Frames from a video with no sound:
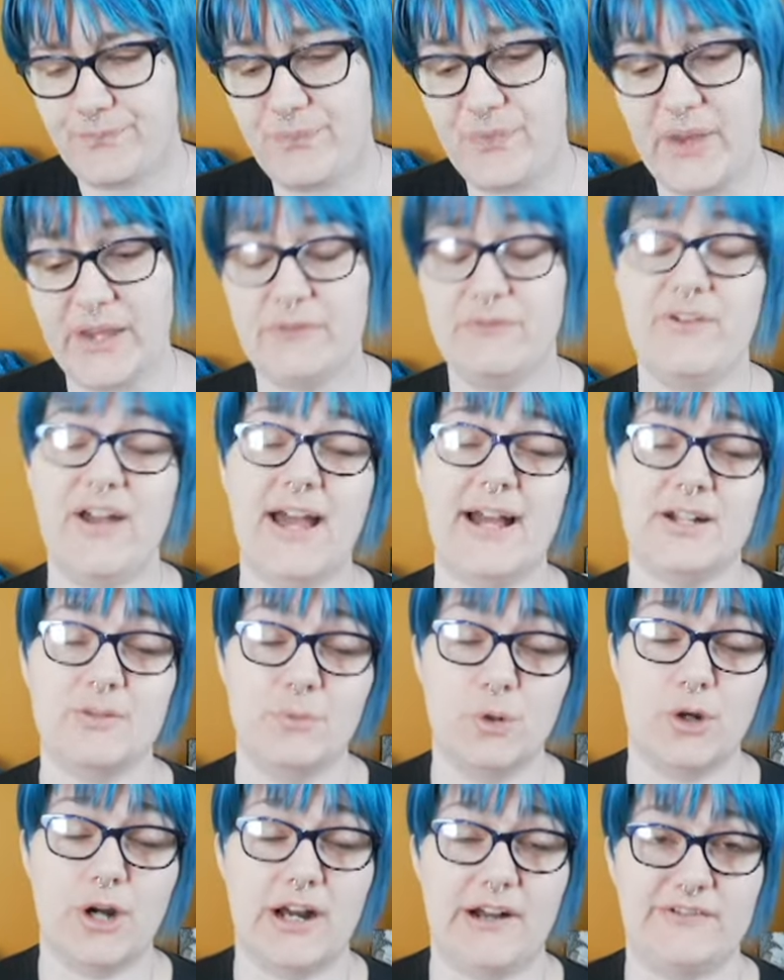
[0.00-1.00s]
In fact,
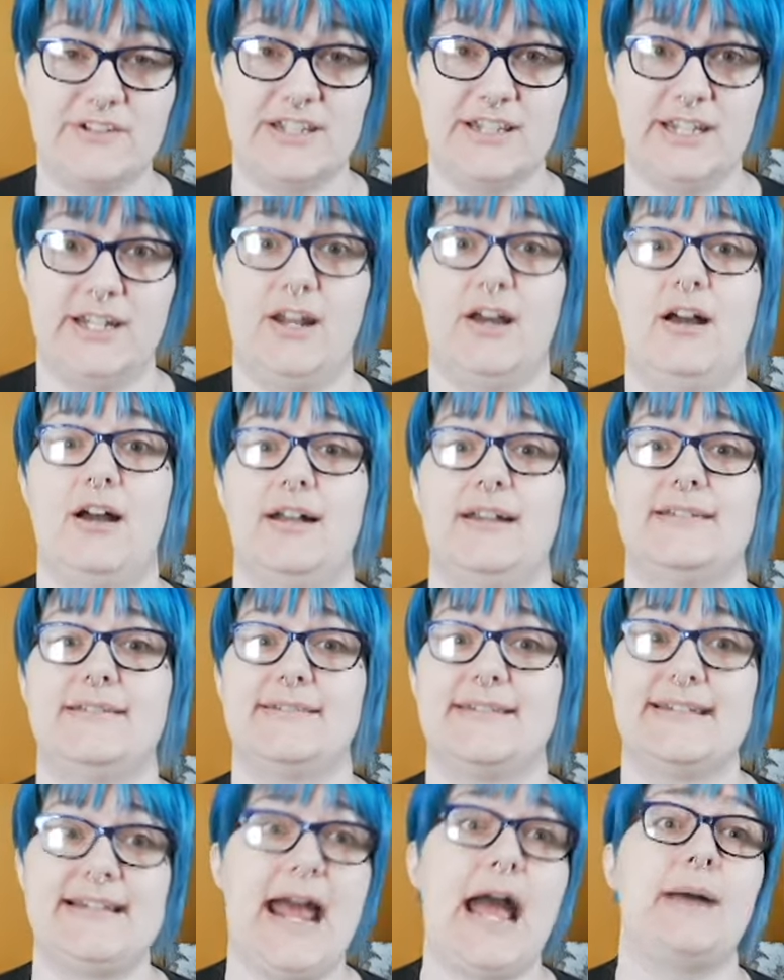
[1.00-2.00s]
more often than not,
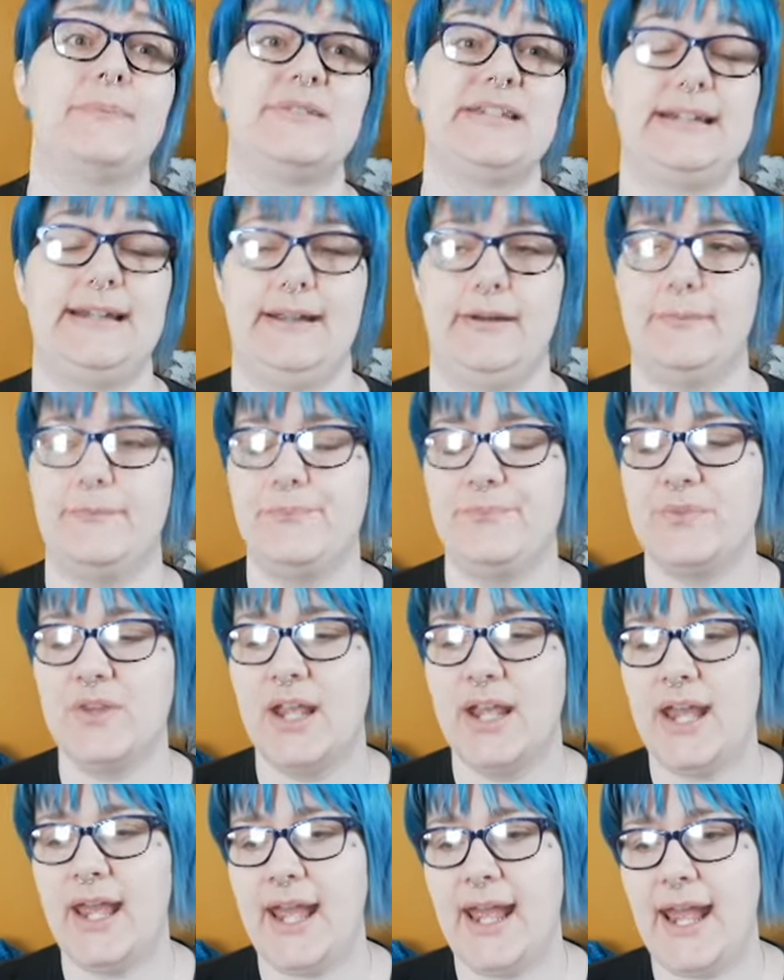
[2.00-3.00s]
snaps at him.
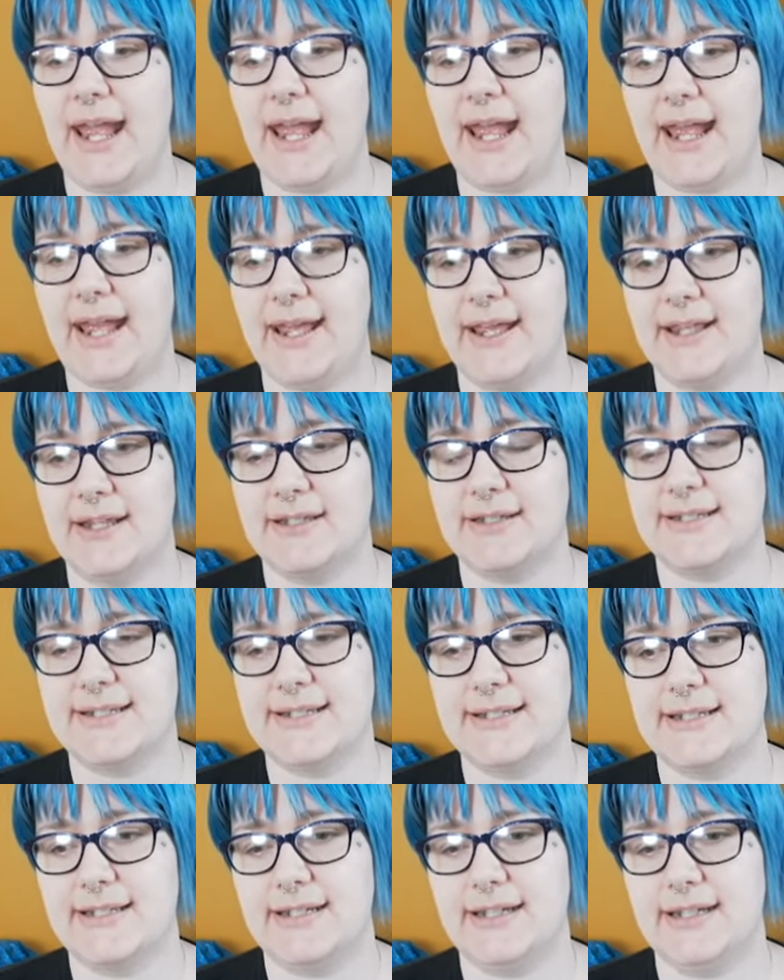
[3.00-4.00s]
And
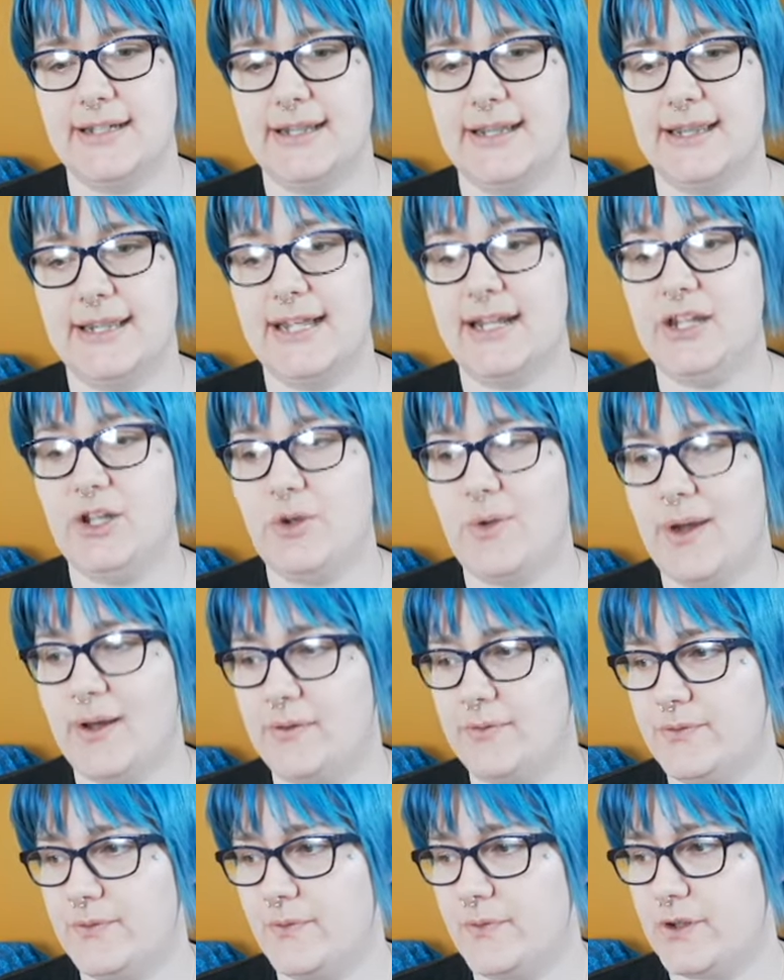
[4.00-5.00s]
then you
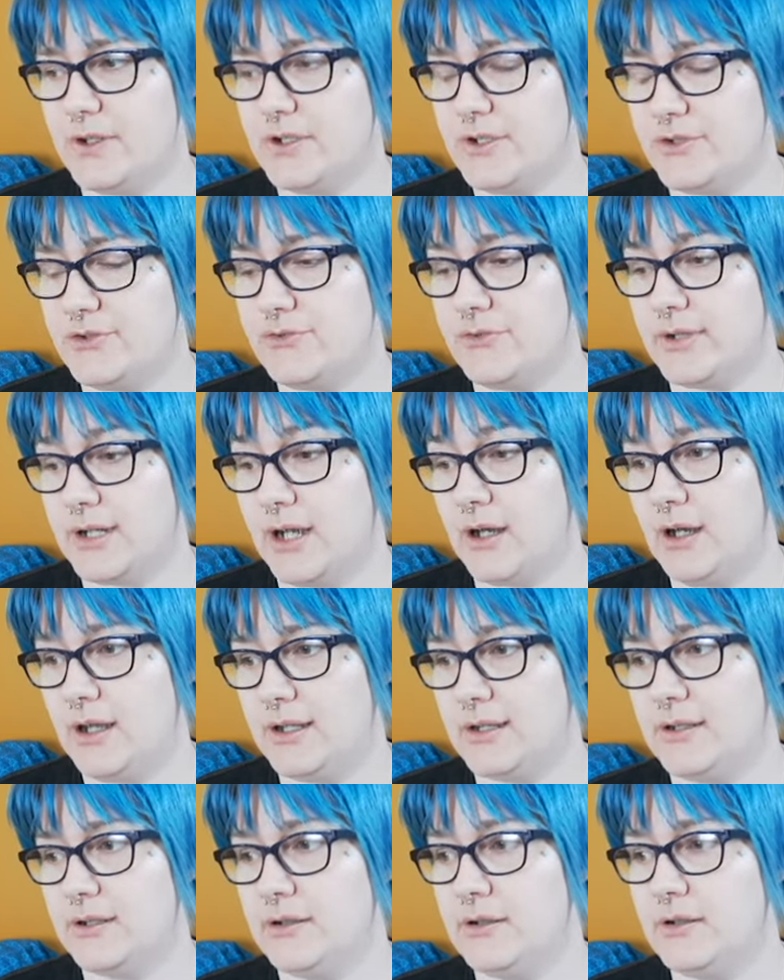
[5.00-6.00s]
have
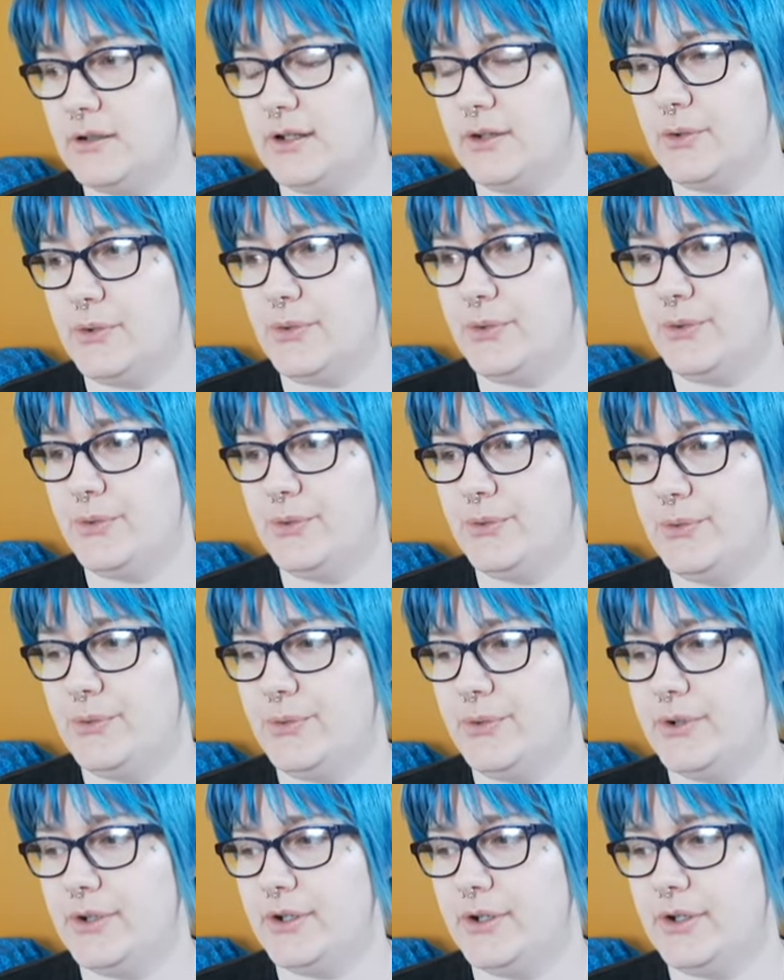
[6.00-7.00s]
Dragan,
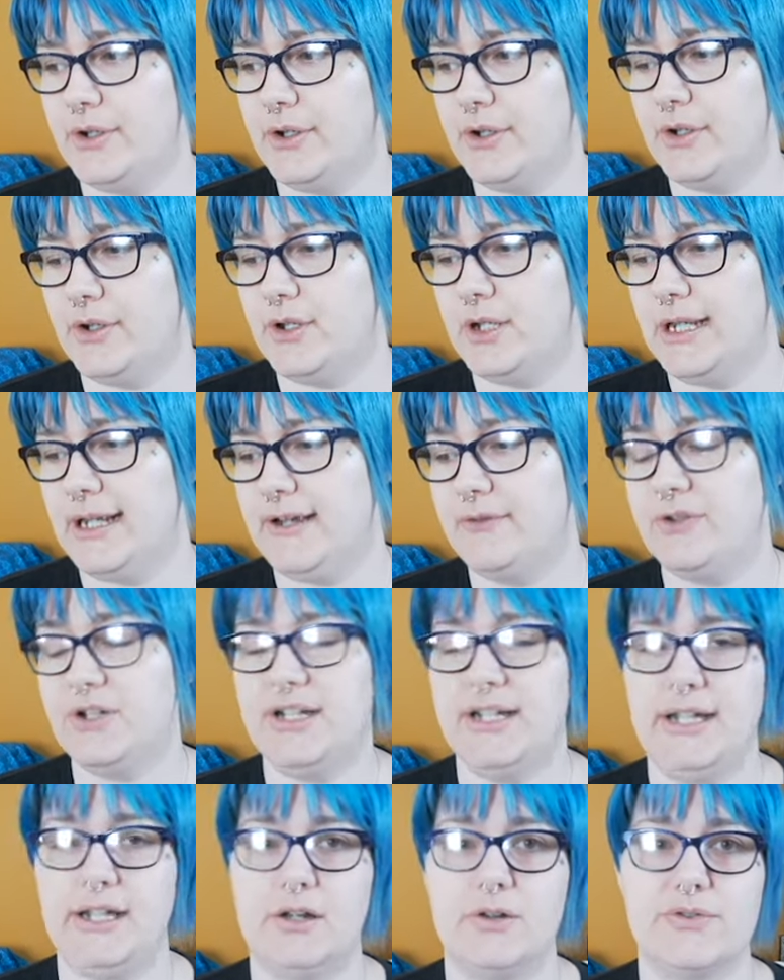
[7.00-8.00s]
who every
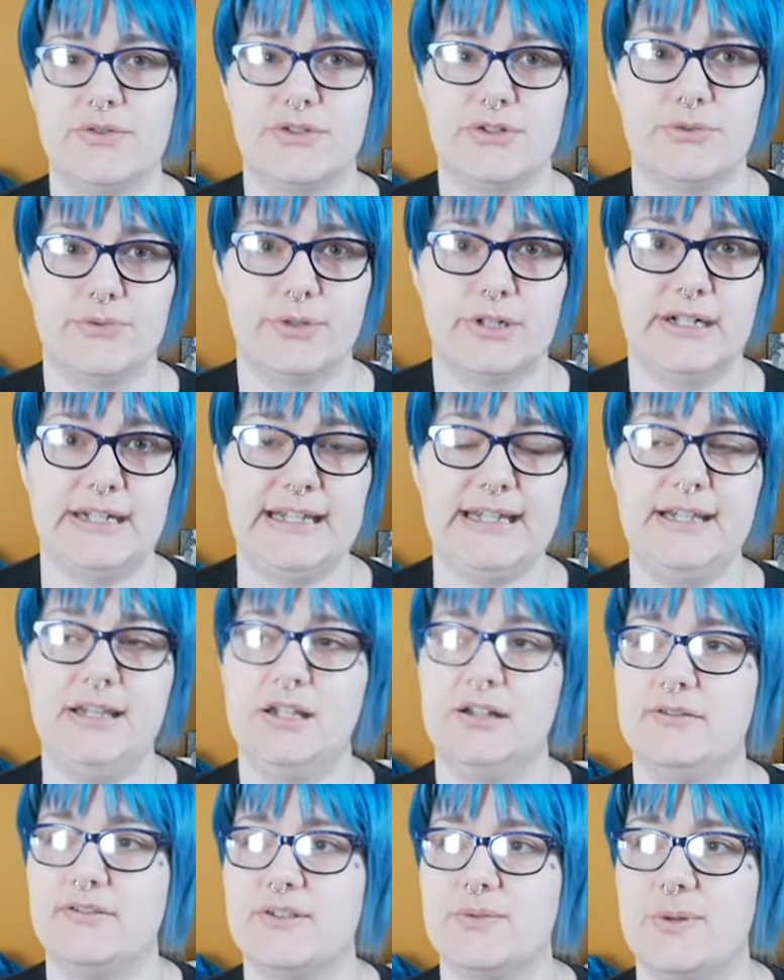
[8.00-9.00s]
day goes to work. He
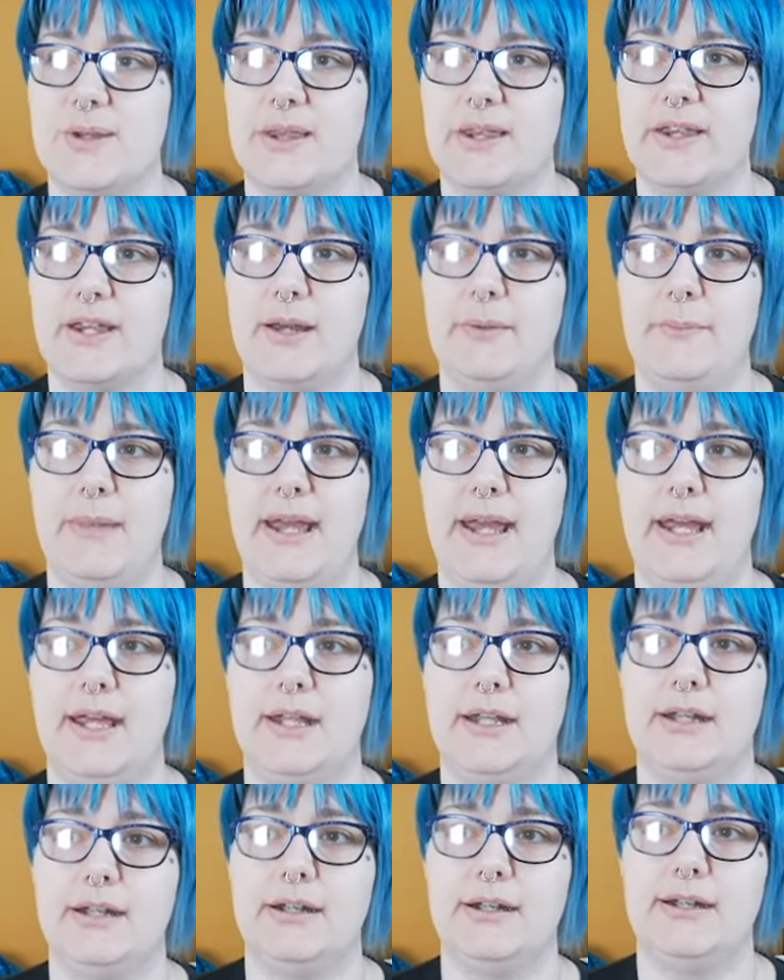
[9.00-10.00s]
lives with a
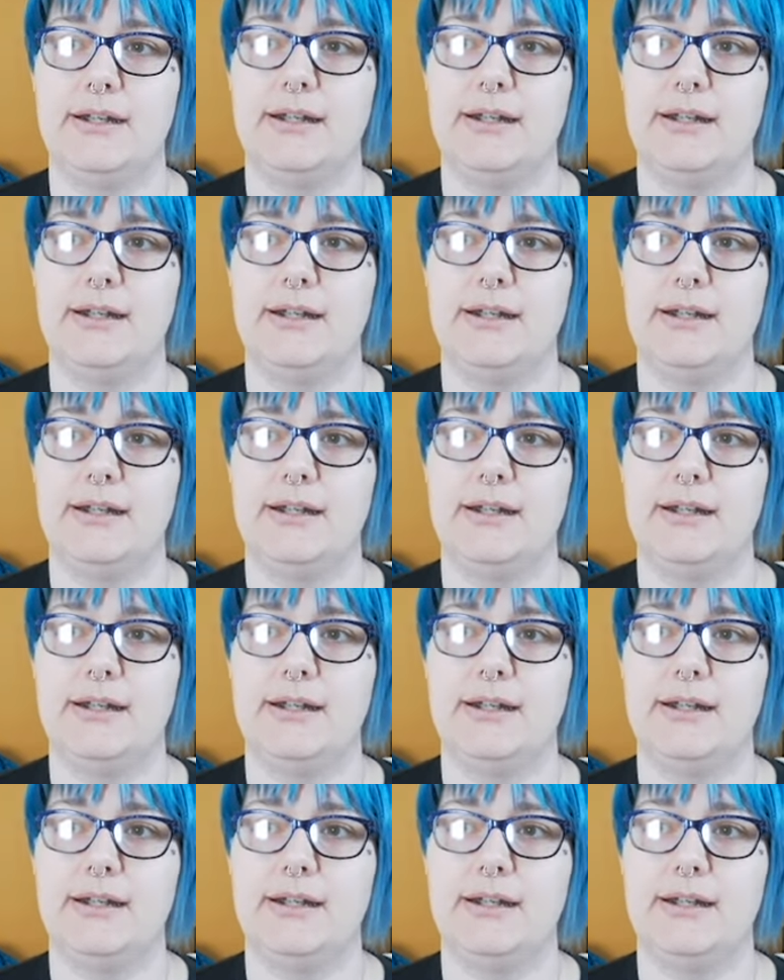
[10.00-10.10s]
man